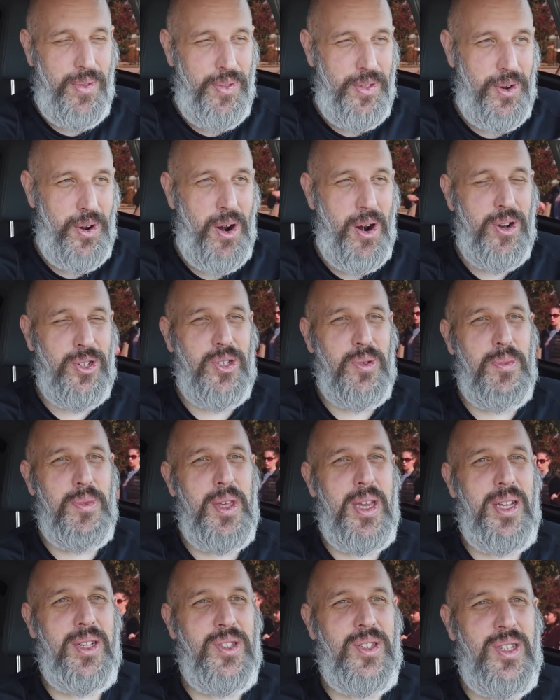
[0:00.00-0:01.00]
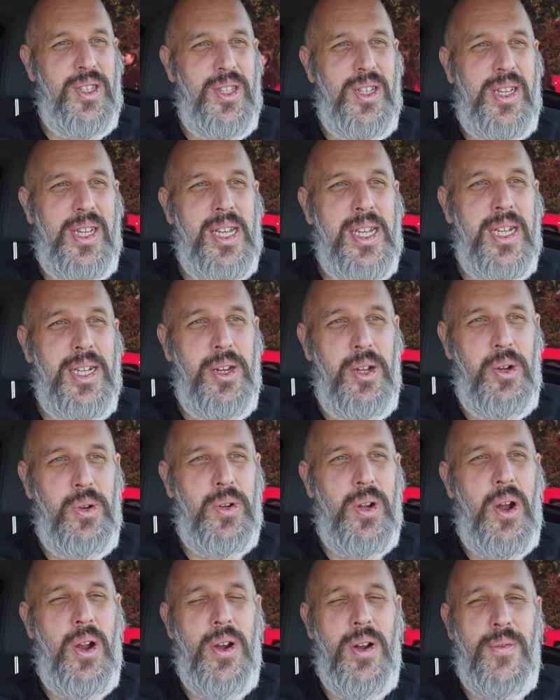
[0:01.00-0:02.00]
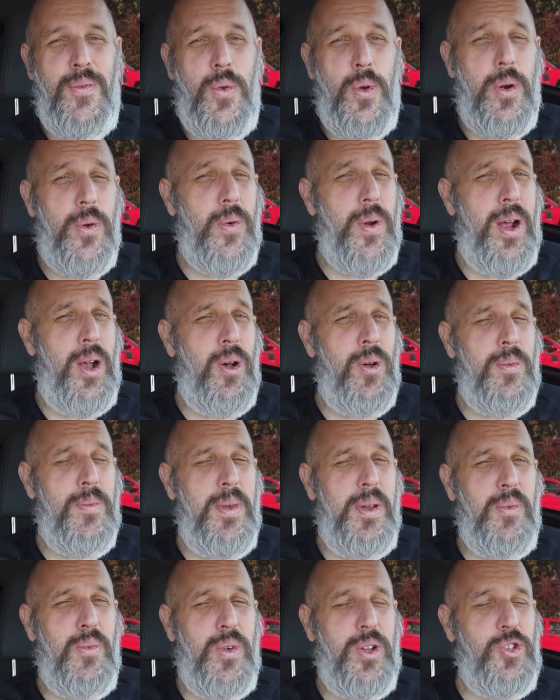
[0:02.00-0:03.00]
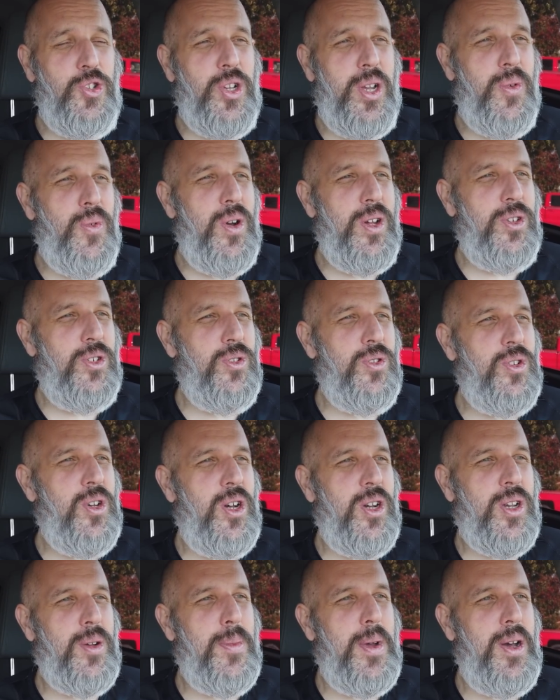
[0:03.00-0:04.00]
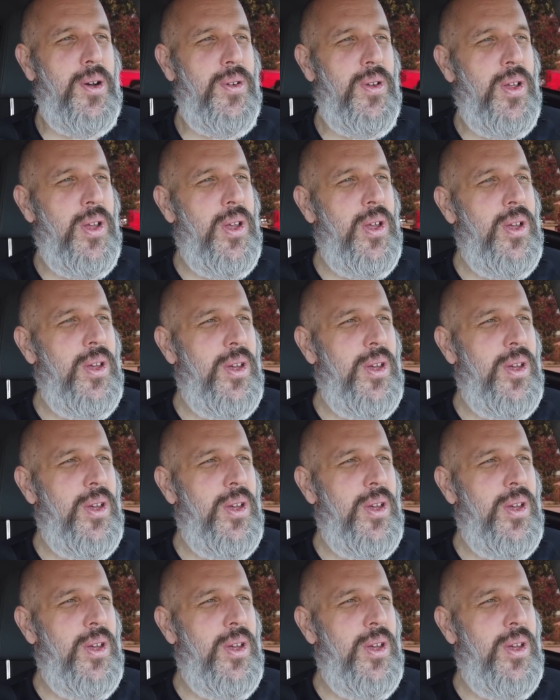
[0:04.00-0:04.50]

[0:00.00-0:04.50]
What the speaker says: there are some things in the keto carnivore realm in which I want to talk about,